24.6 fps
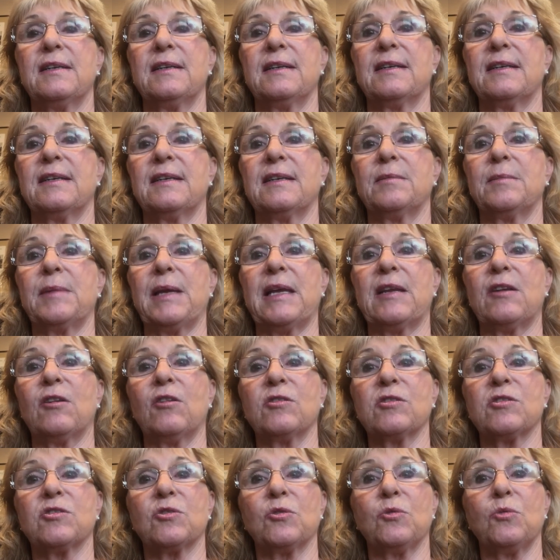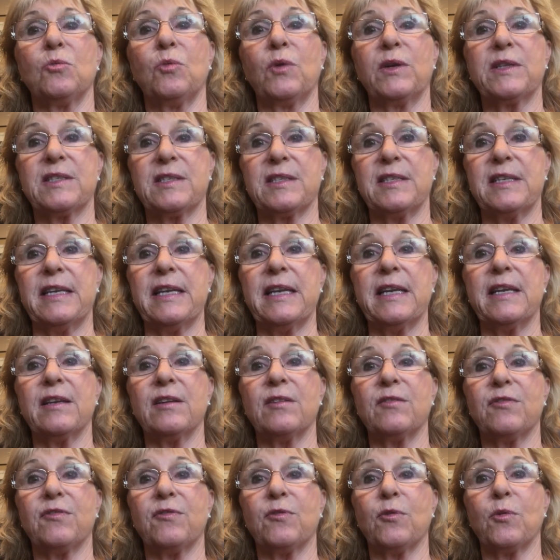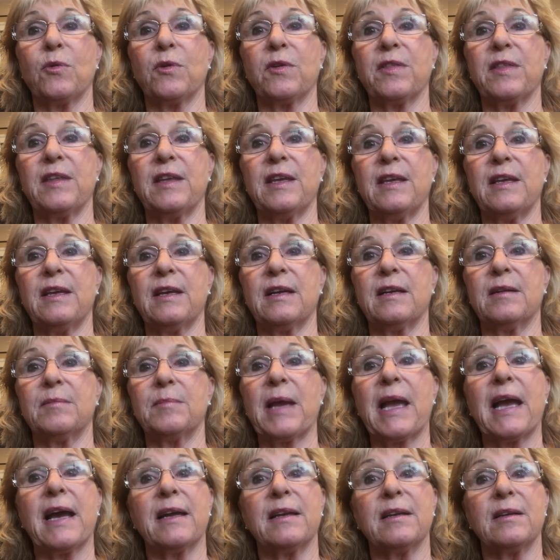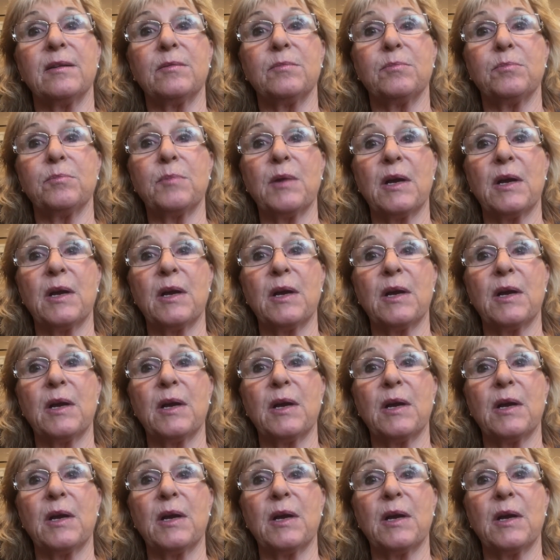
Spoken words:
and also what's needed for the added